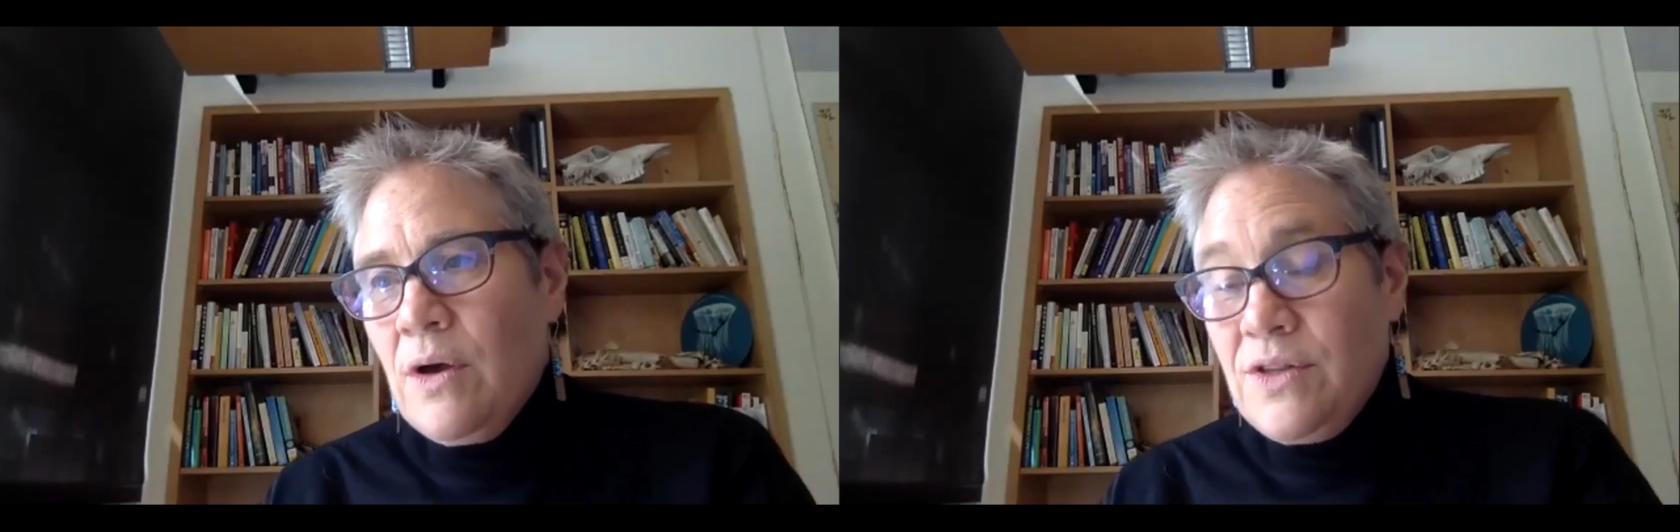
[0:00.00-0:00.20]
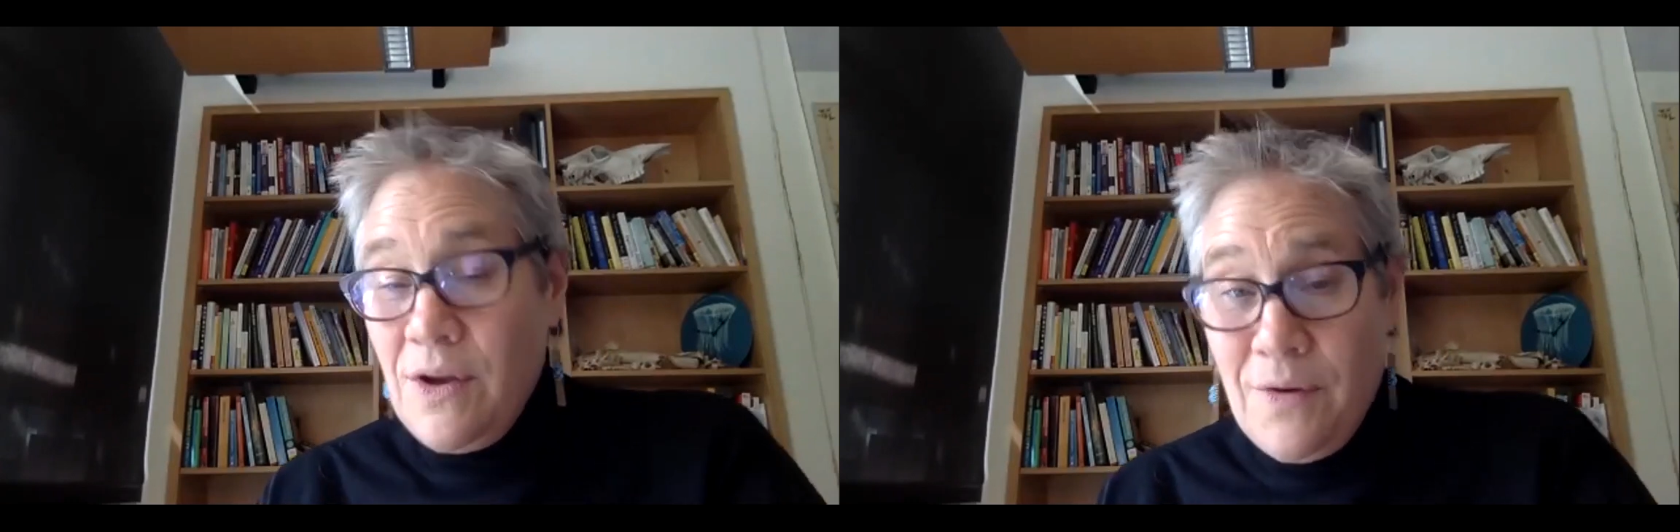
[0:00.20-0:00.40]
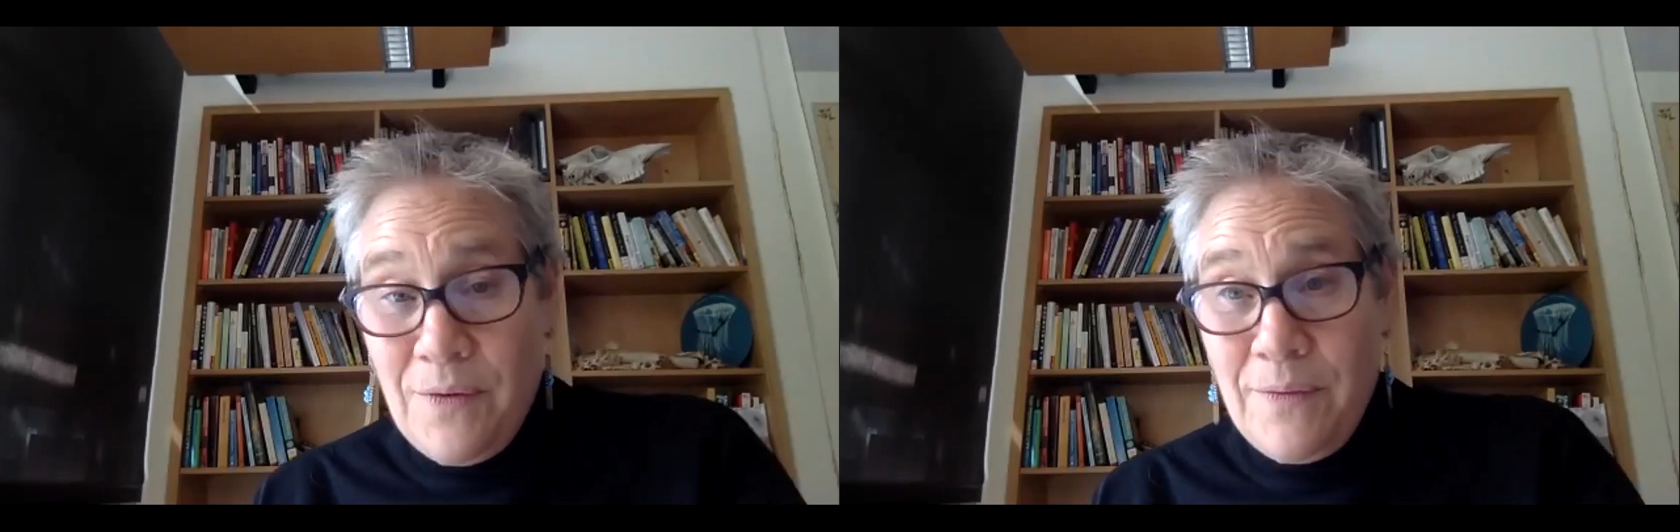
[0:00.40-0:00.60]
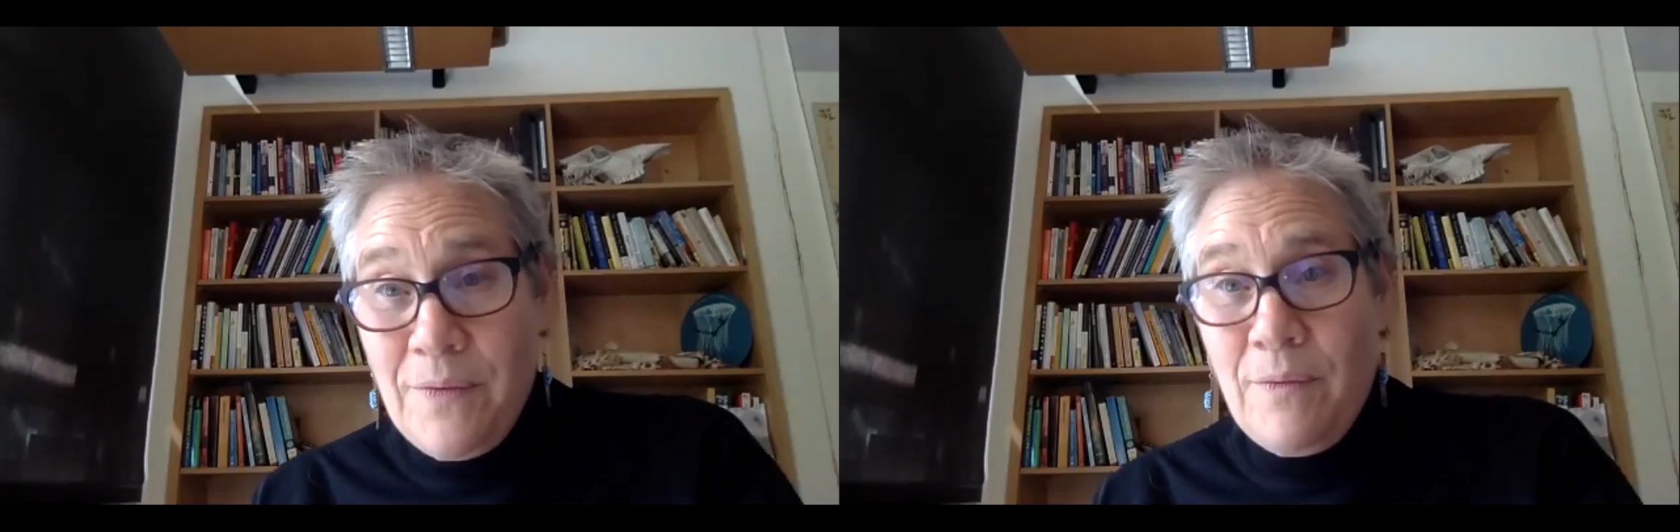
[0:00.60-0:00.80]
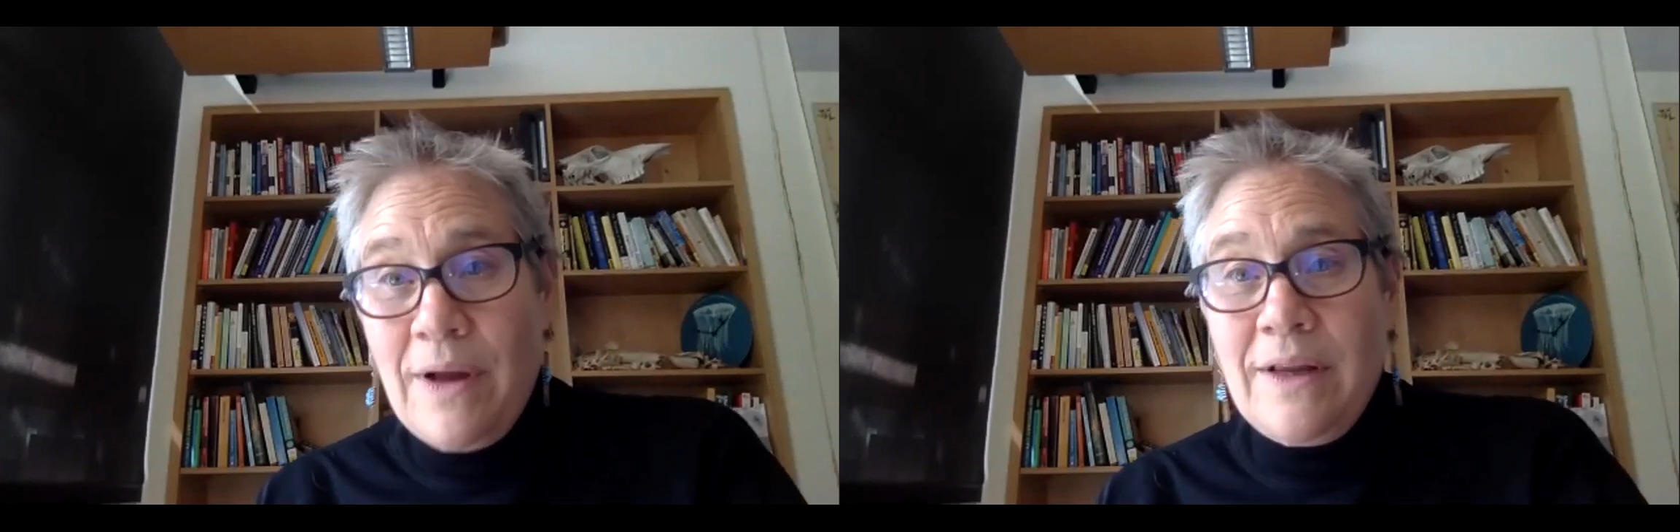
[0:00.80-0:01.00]
so
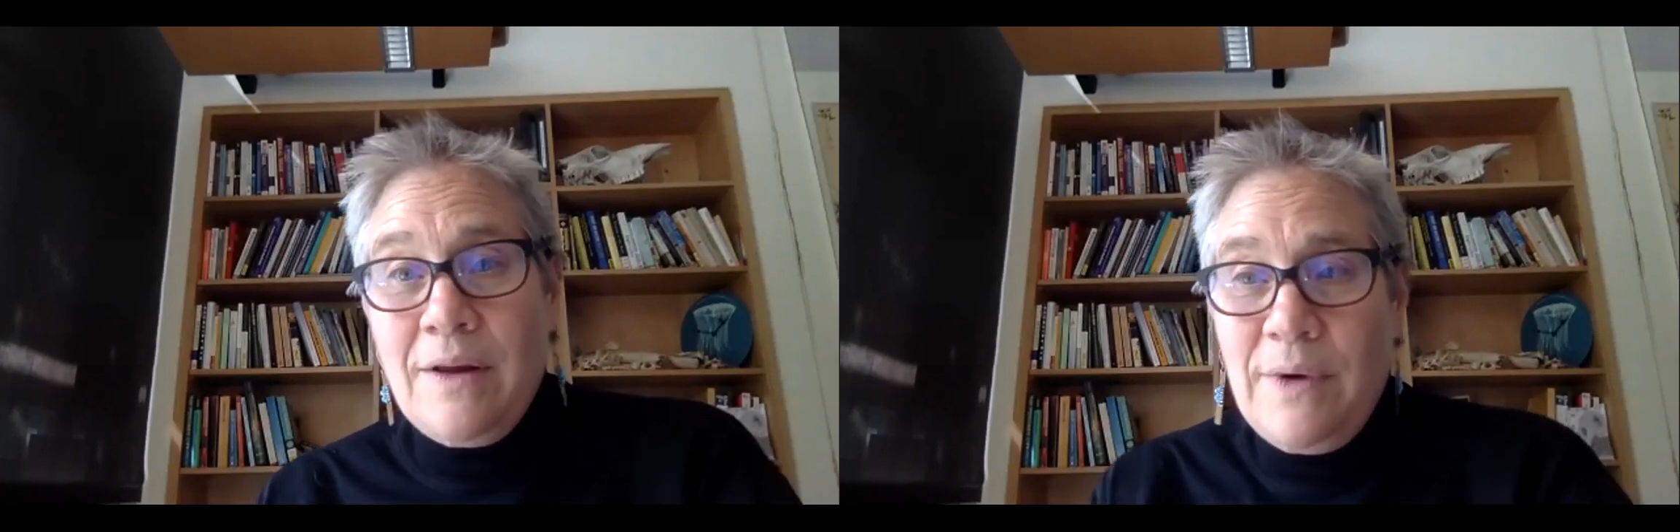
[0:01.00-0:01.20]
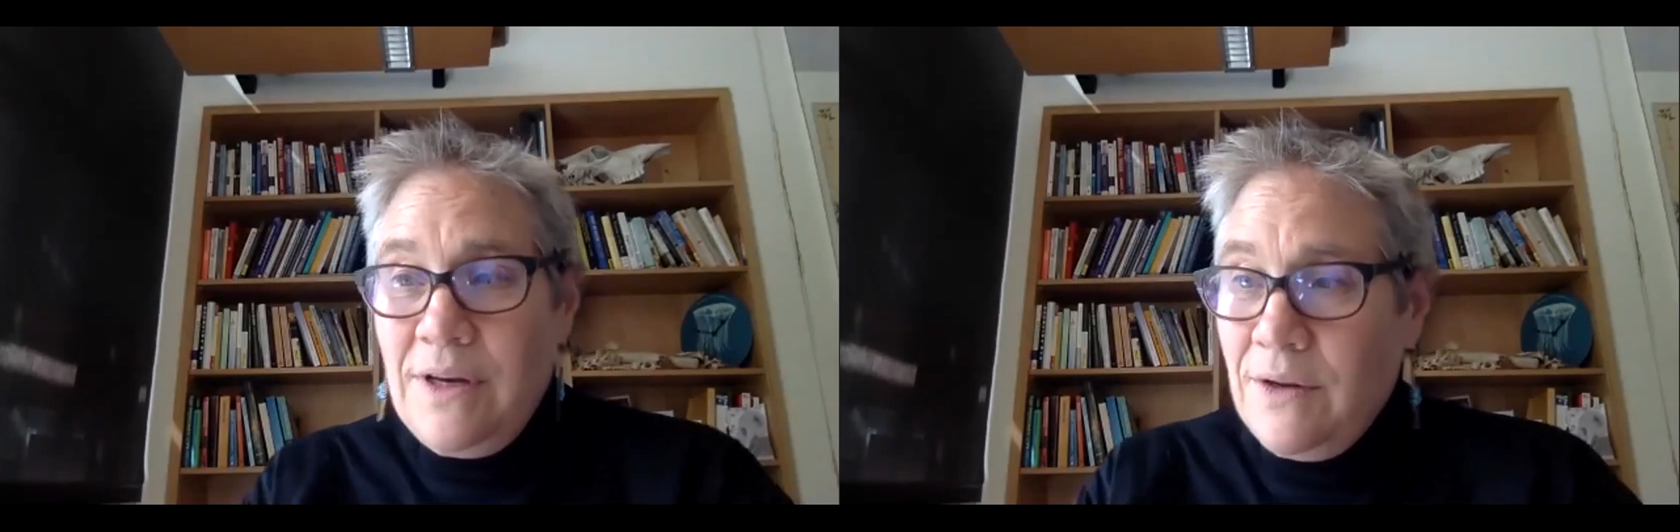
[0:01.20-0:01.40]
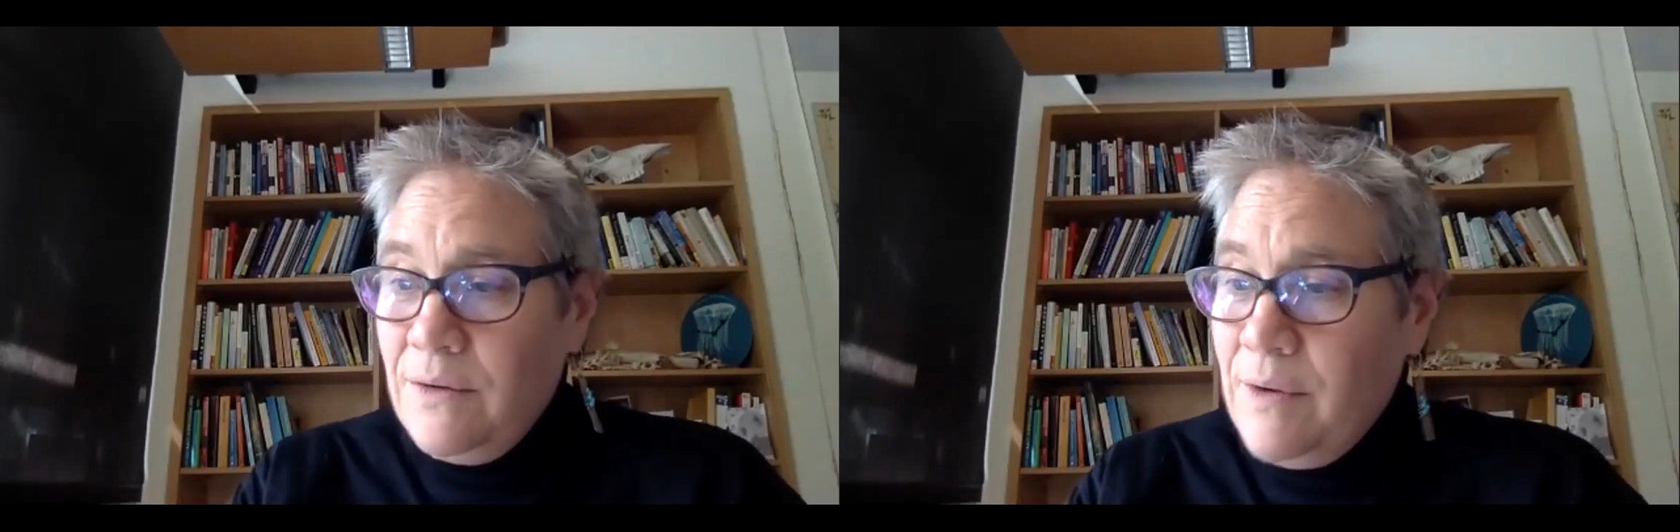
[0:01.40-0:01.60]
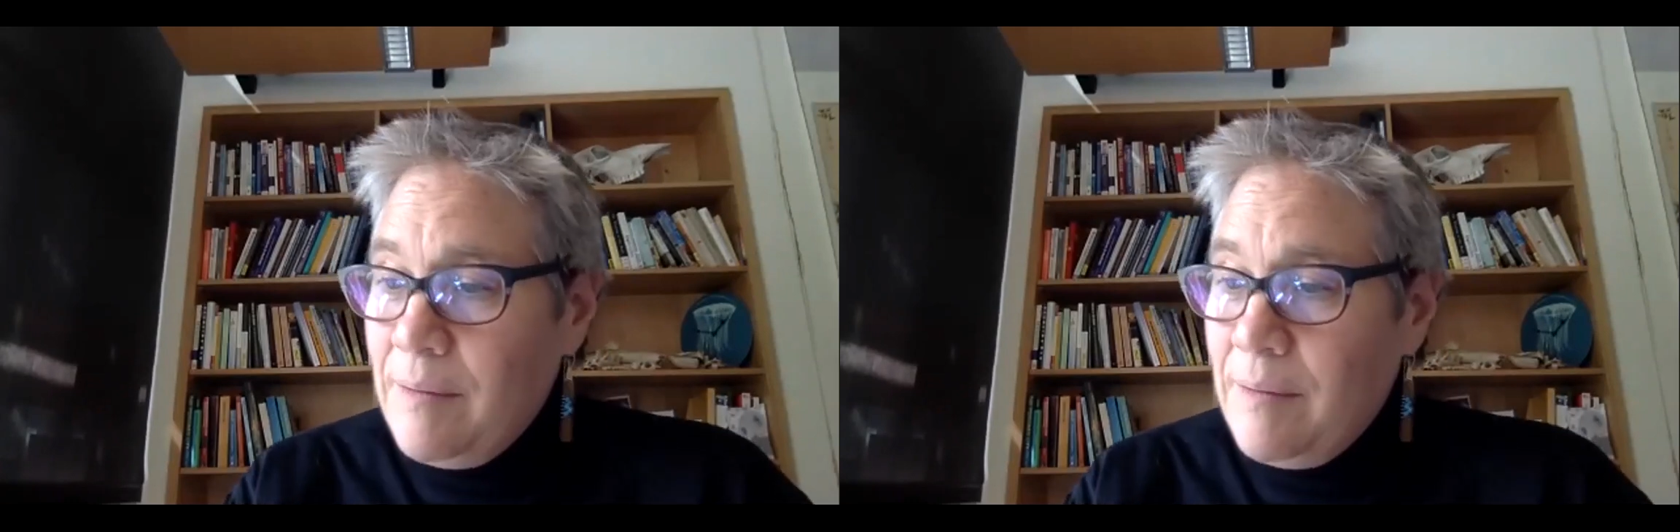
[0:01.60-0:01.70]
what can we do